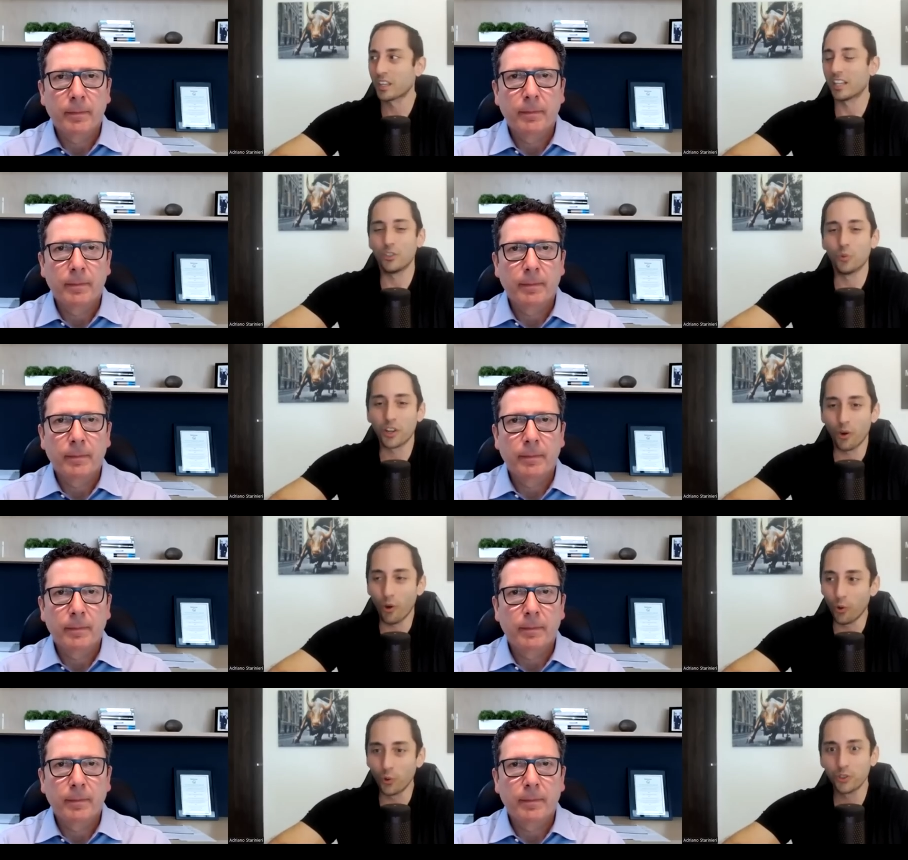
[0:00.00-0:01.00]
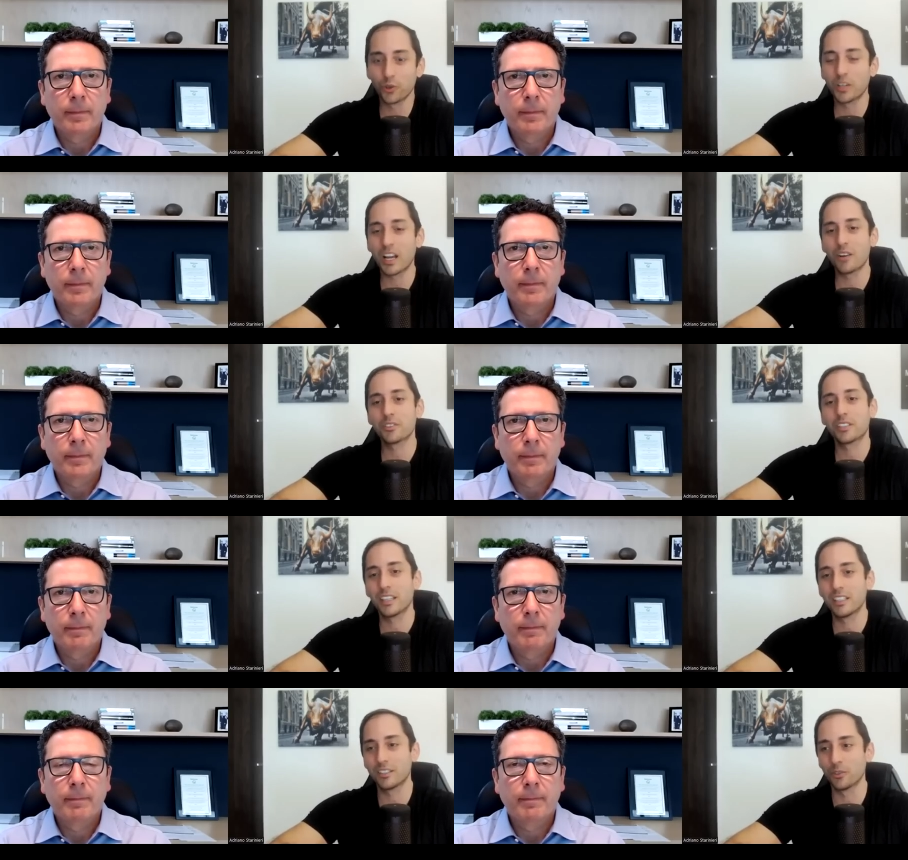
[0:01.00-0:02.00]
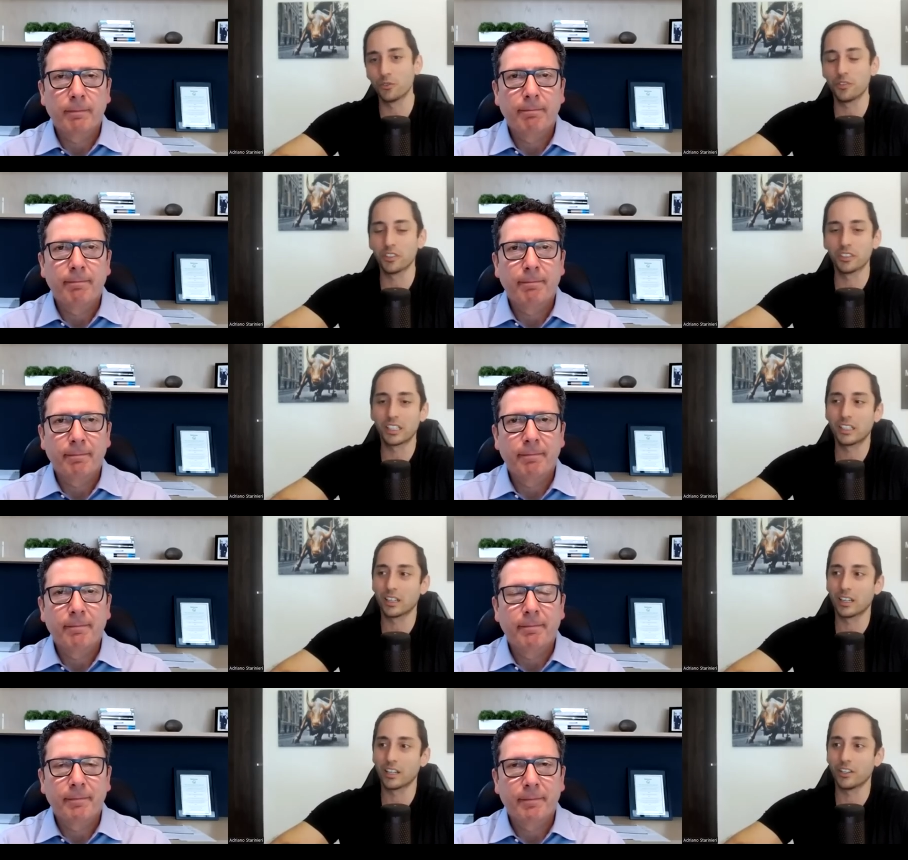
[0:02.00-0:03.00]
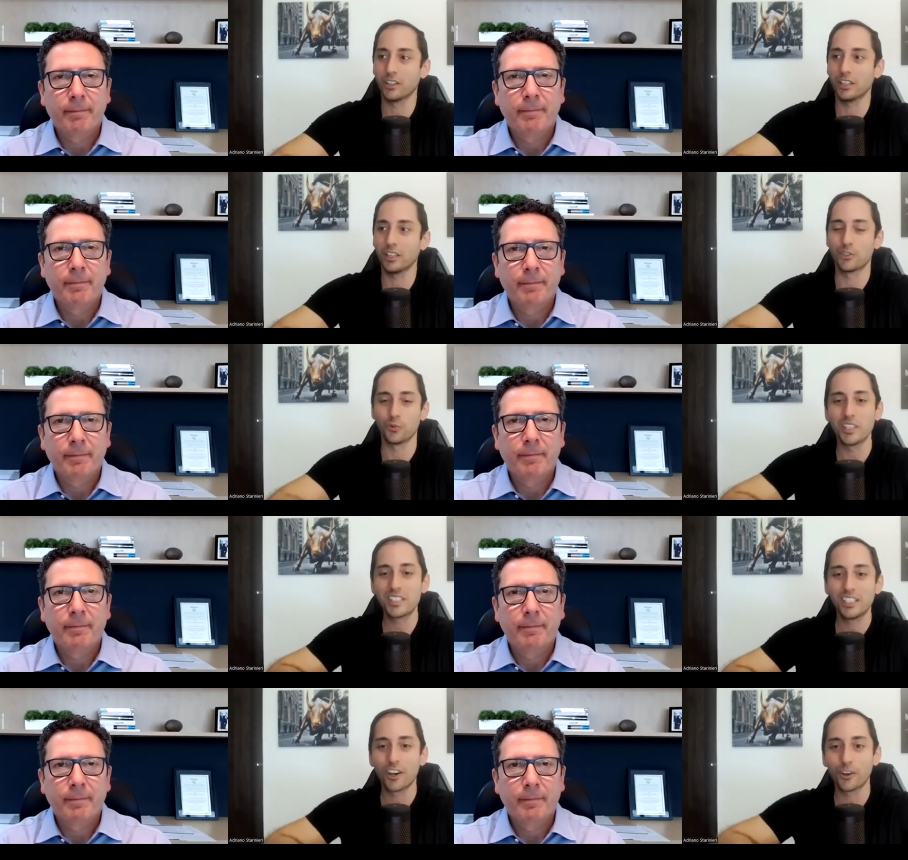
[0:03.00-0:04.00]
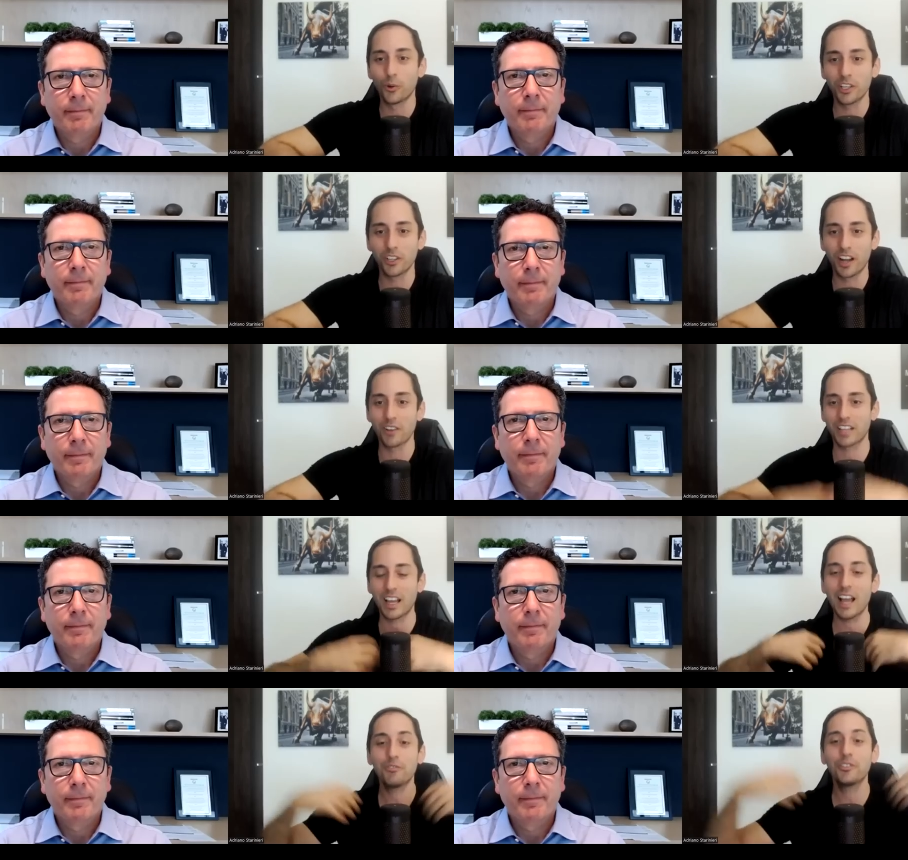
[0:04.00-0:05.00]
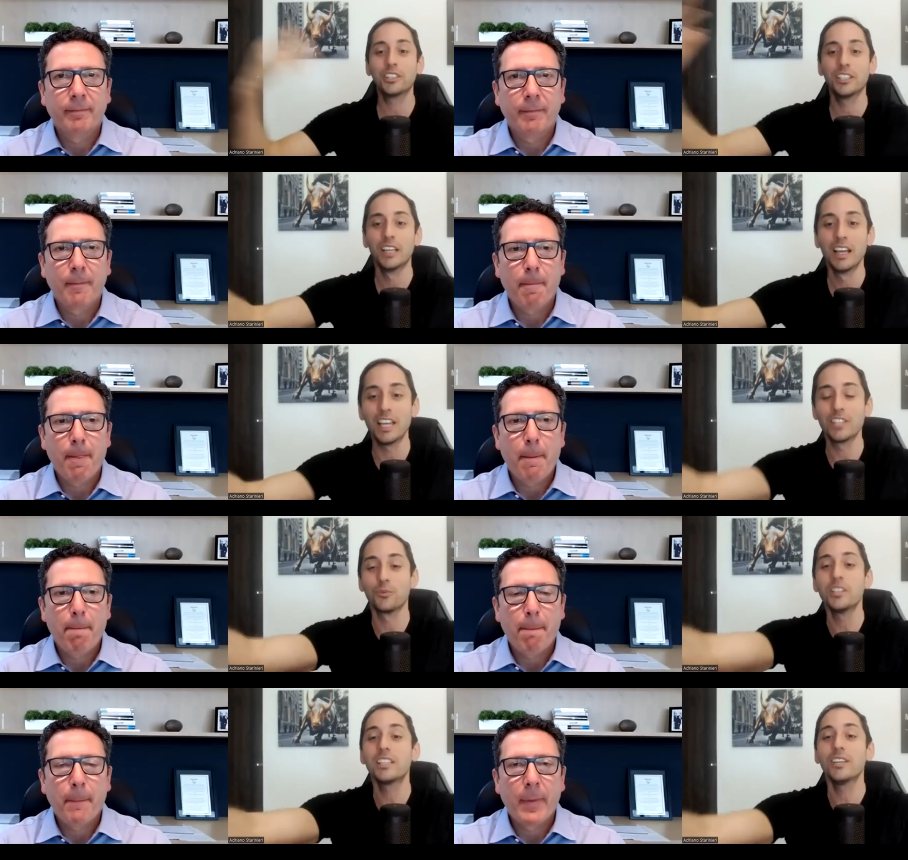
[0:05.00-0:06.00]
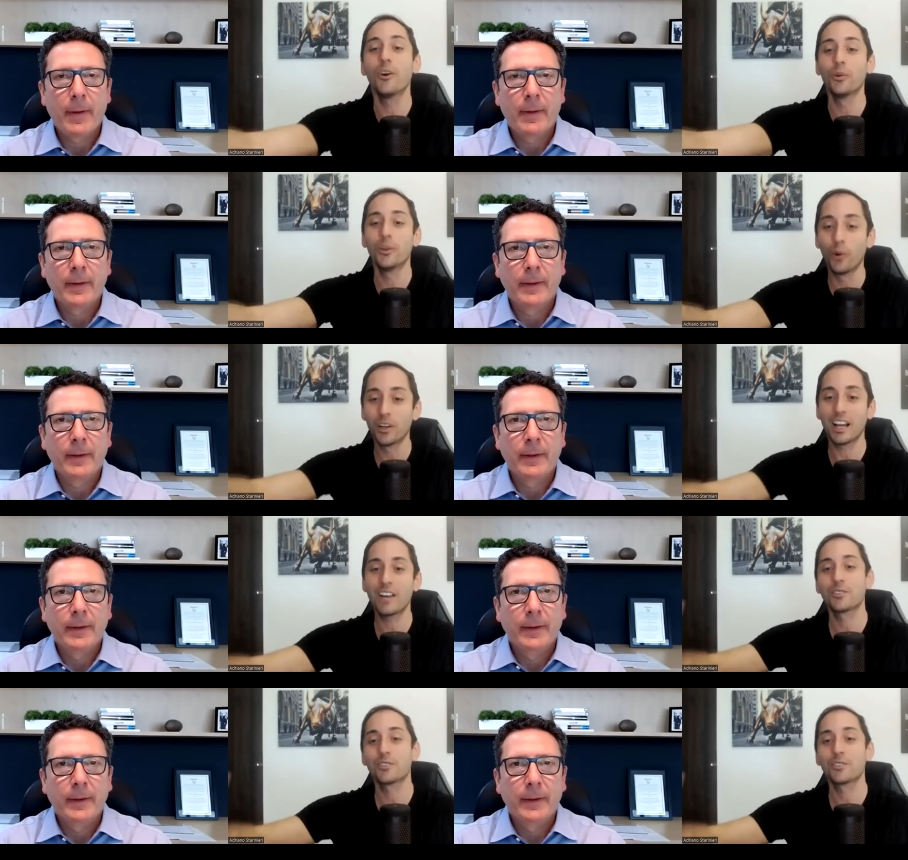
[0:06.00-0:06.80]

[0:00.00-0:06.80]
Speaker 1: like you want to own your own house? Like, is don't you feel like uh, it's risky not owning your house? I, I feel the it's risky owning one house.